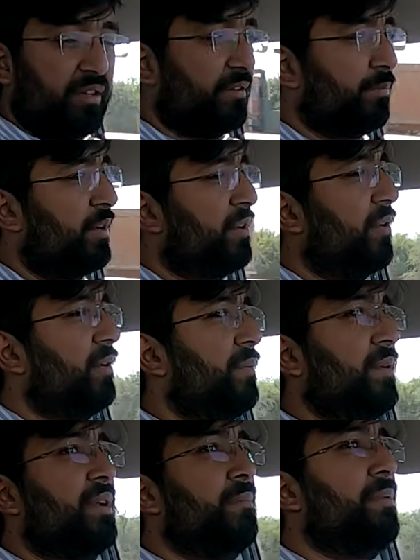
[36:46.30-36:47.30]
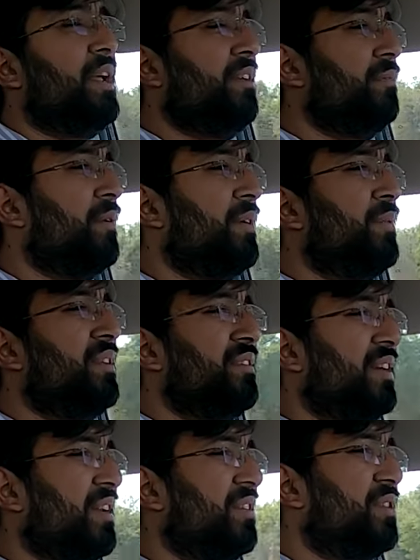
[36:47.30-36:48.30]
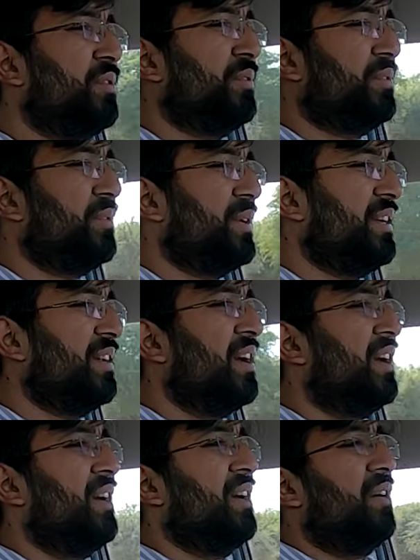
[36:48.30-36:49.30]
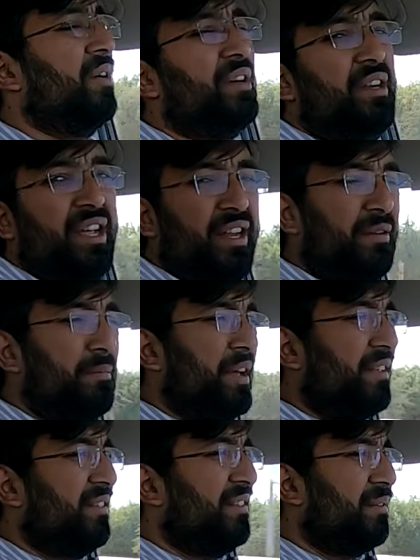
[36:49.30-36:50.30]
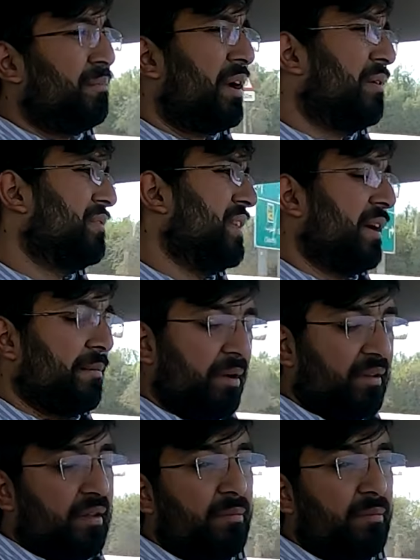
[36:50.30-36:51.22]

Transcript: are split all over the place. But once you get used to it on a daily basis, it becomes like a muscle